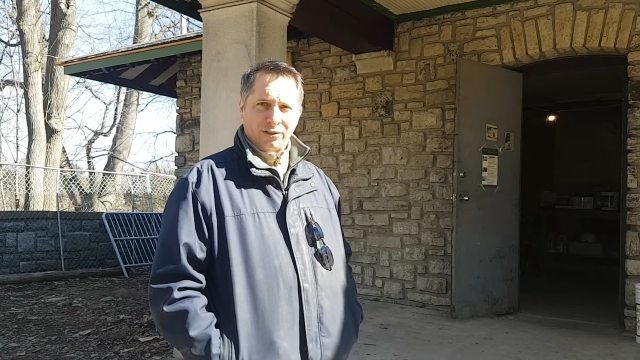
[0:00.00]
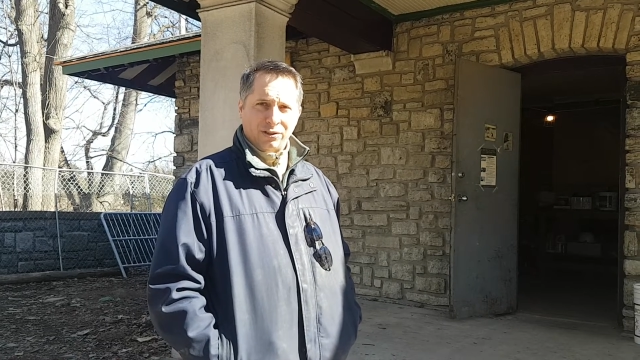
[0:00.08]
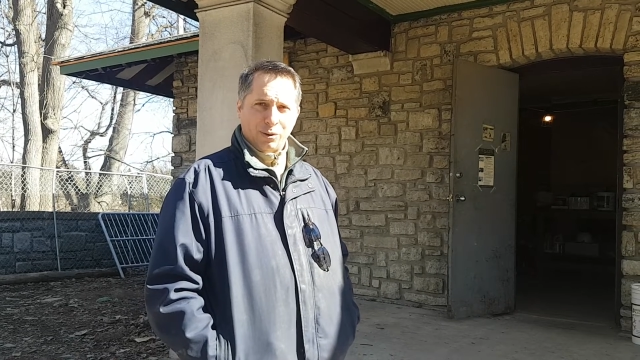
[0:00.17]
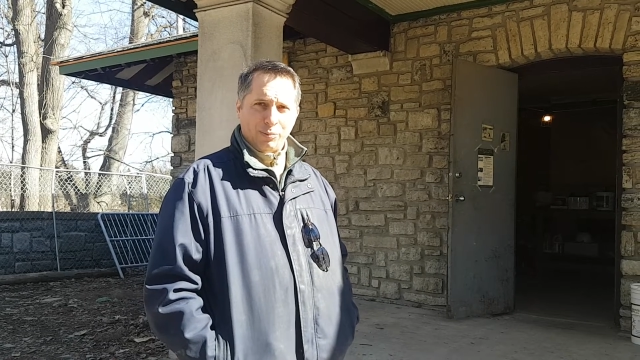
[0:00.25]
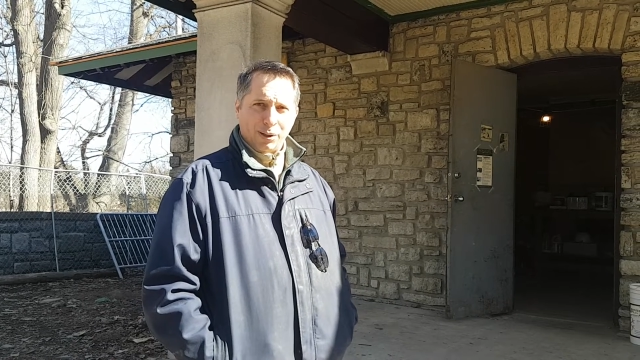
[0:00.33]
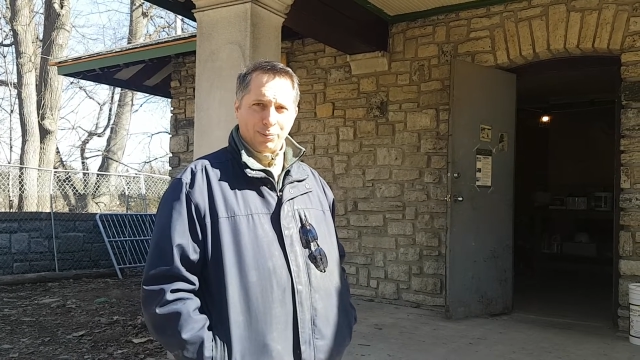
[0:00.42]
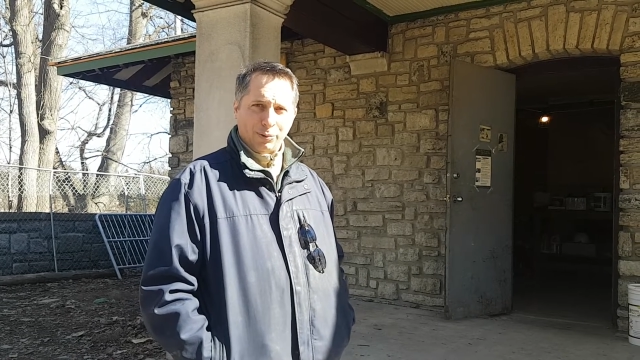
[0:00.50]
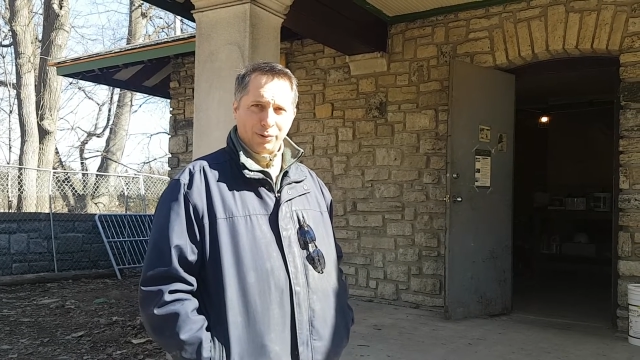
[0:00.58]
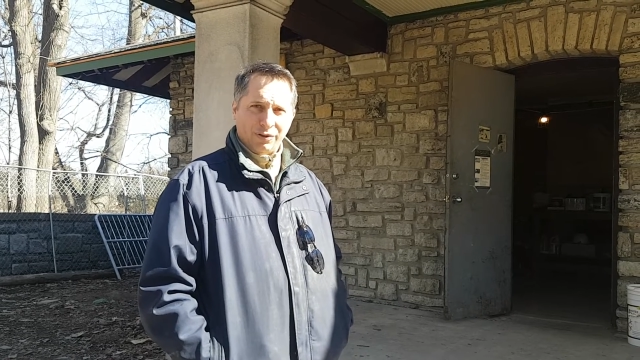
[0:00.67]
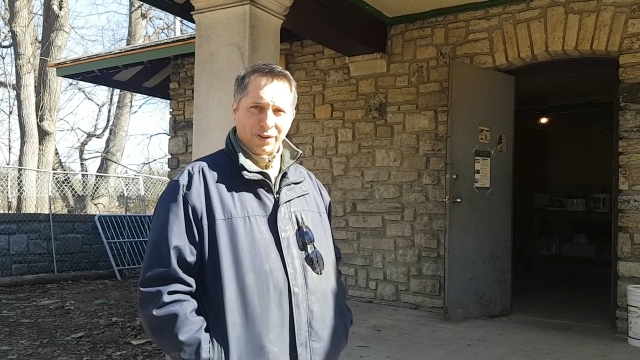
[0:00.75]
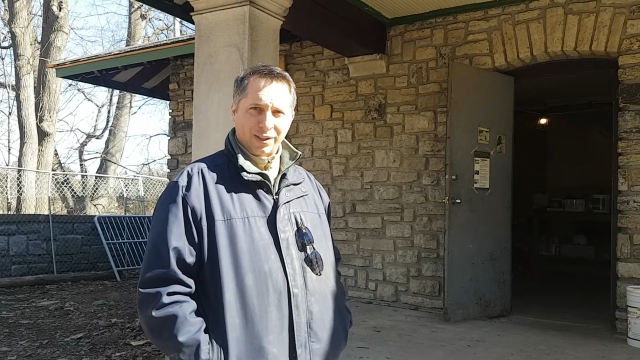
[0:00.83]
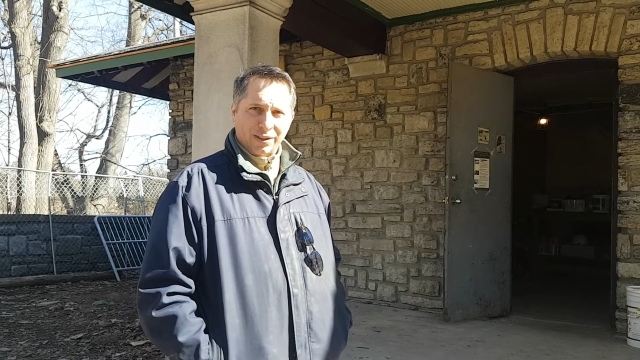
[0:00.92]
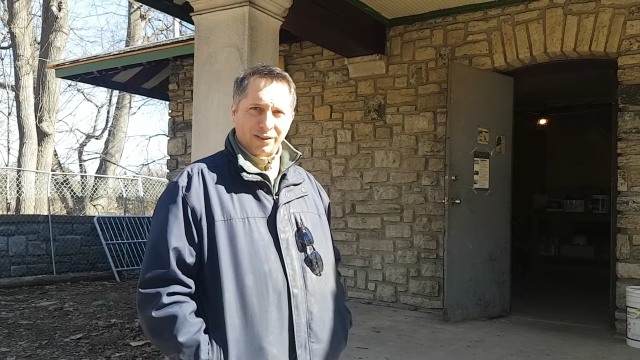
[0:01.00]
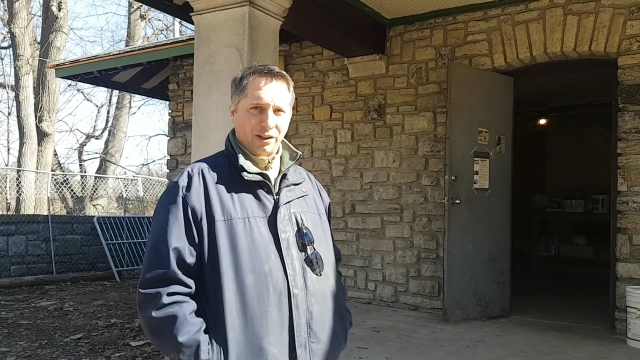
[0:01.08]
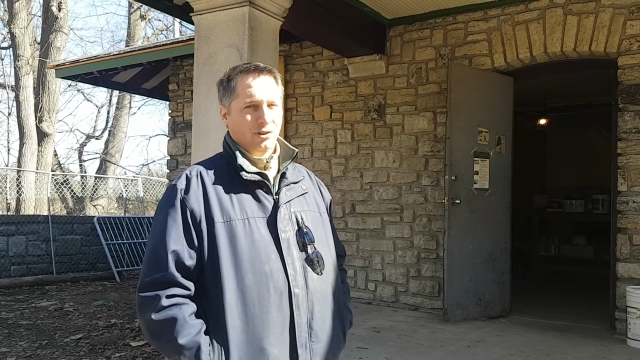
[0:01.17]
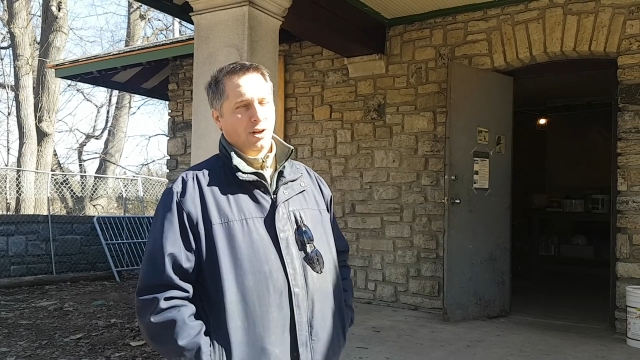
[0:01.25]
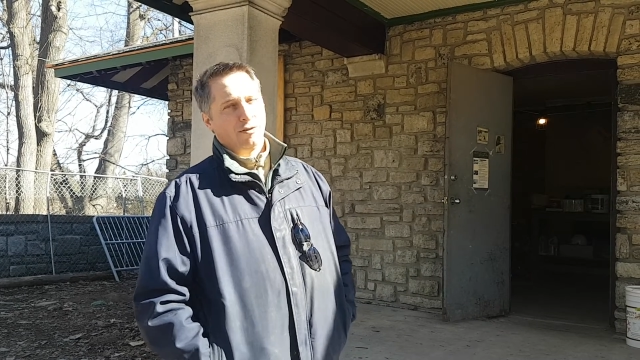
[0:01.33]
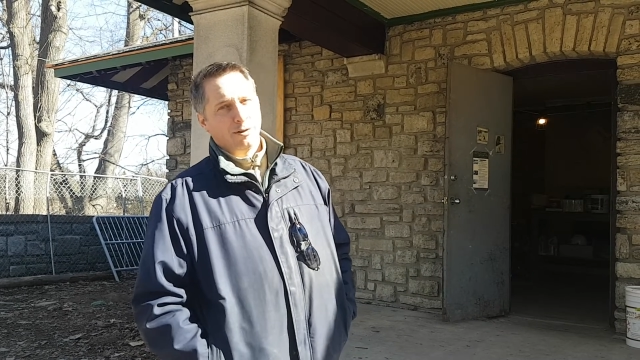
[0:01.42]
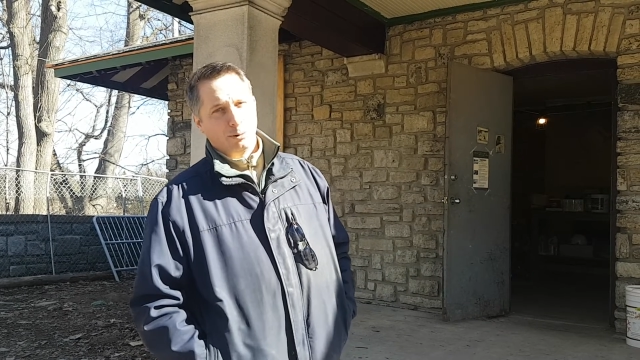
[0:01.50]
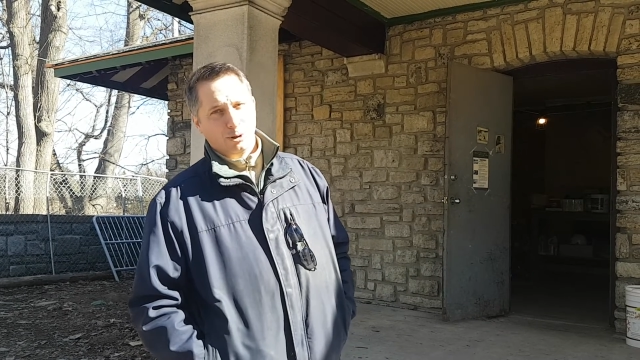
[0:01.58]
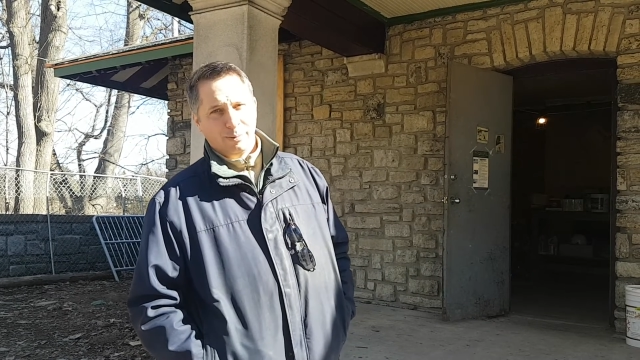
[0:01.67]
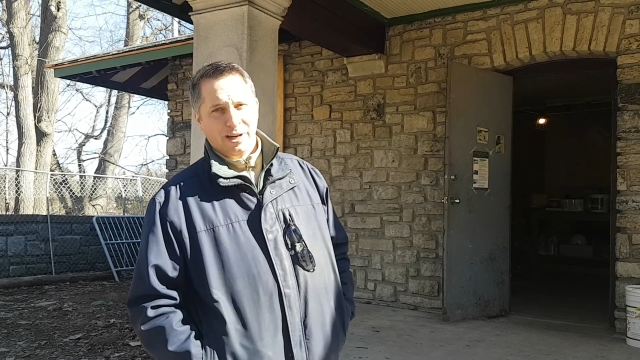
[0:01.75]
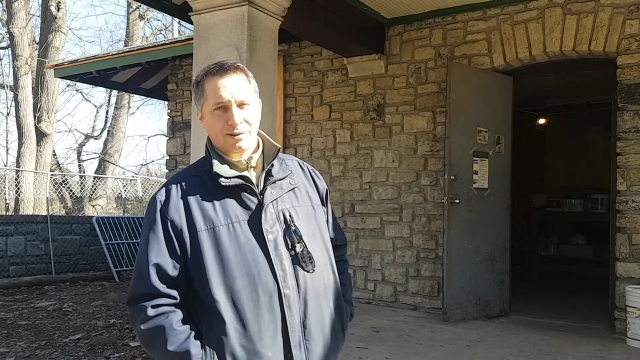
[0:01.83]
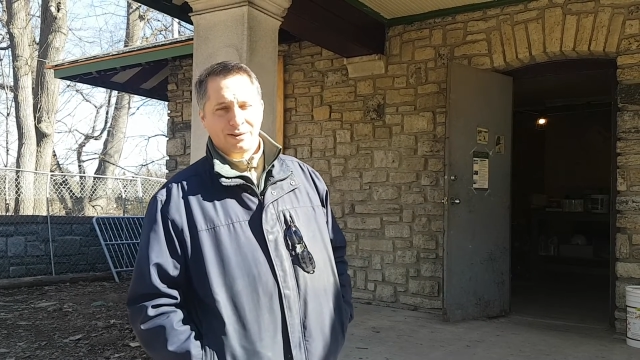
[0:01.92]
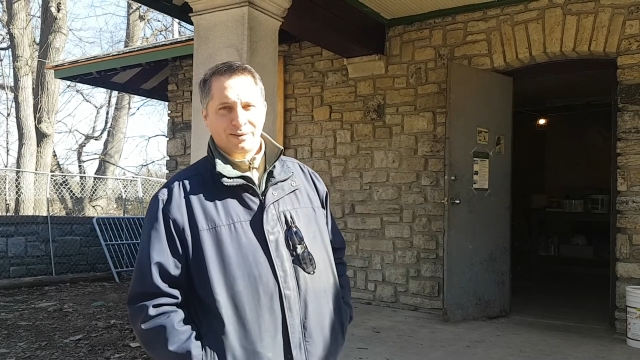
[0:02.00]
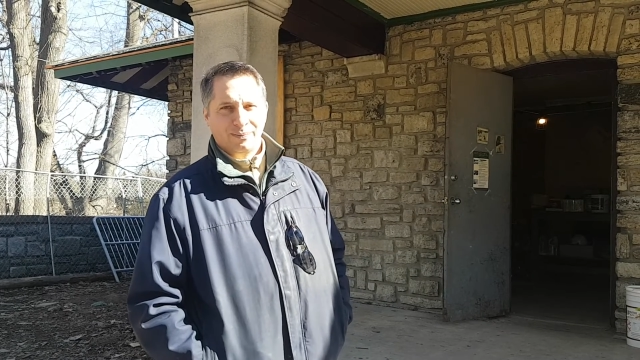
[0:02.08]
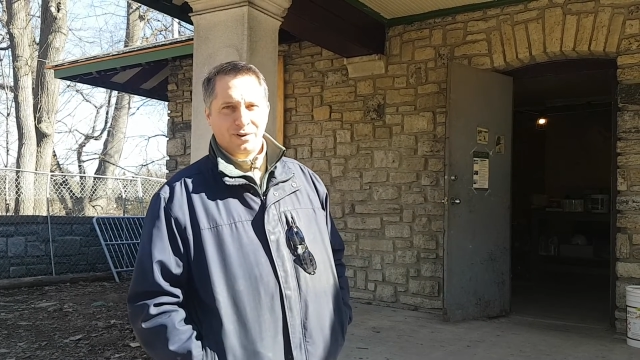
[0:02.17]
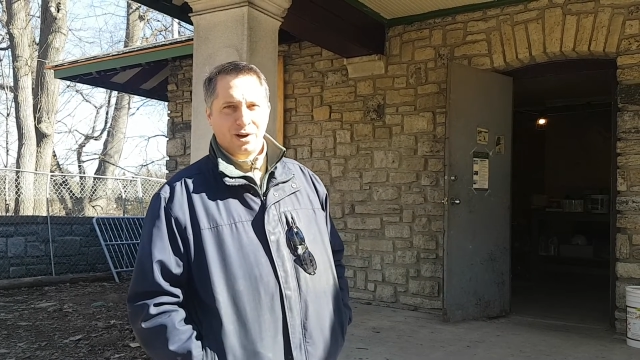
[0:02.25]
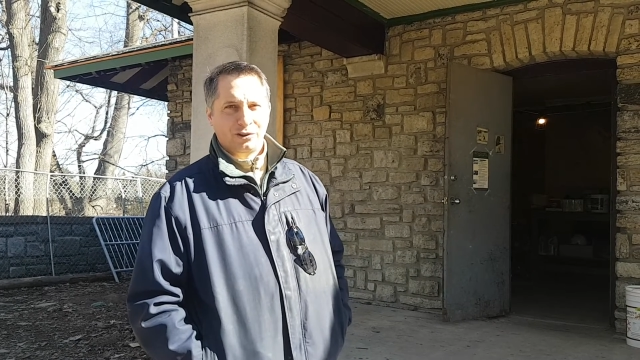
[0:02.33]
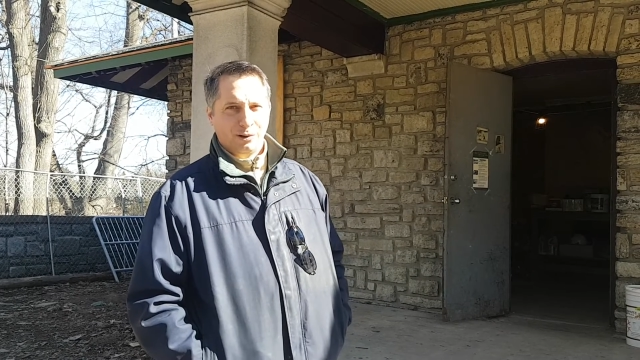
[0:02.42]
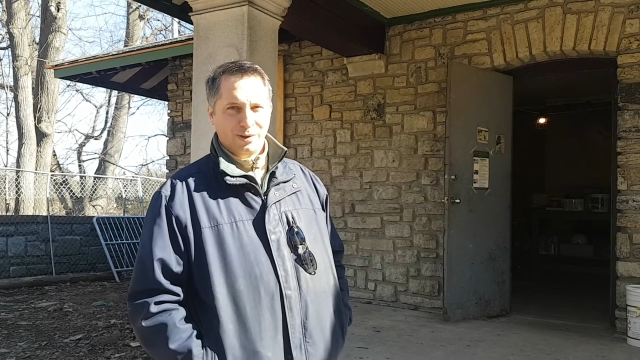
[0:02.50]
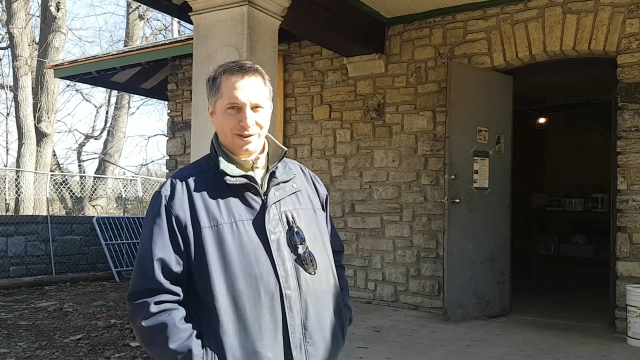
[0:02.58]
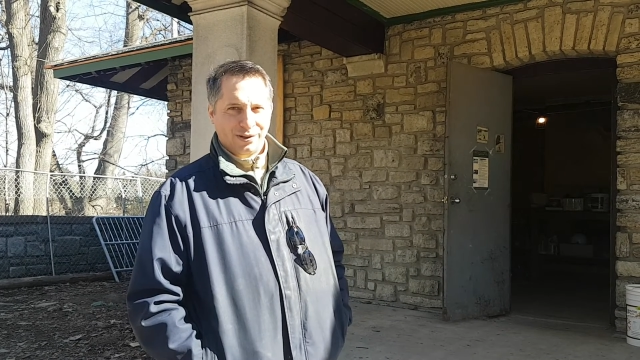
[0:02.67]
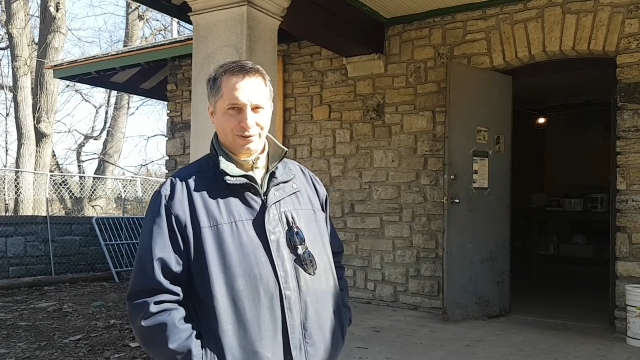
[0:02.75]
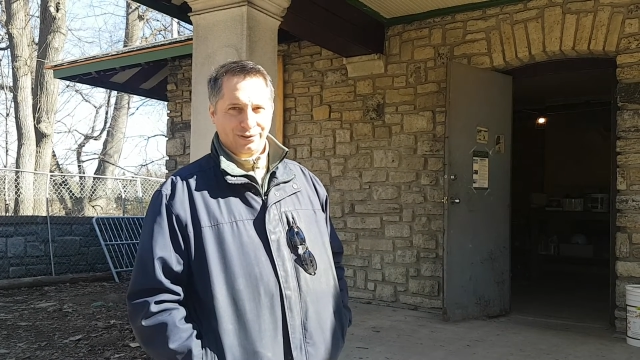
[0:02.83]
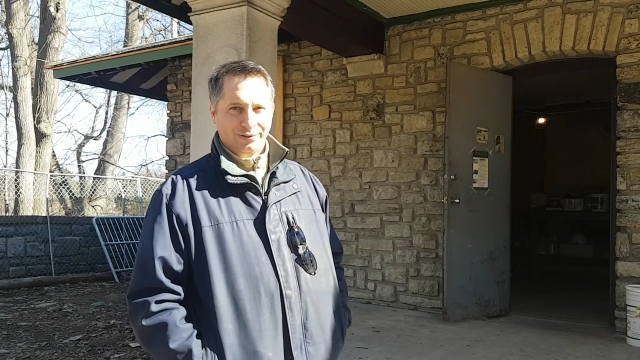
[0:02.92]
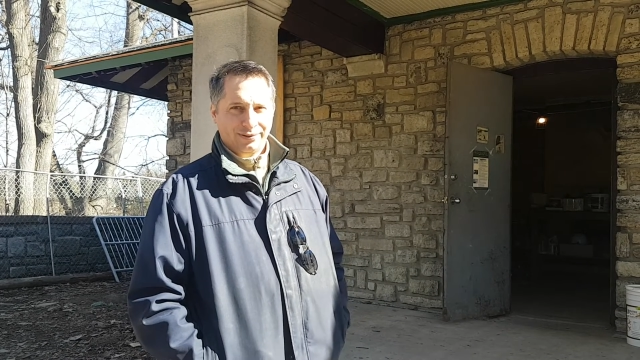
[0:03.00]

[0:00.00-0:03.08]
so people will feel less comfortable about causing mischief.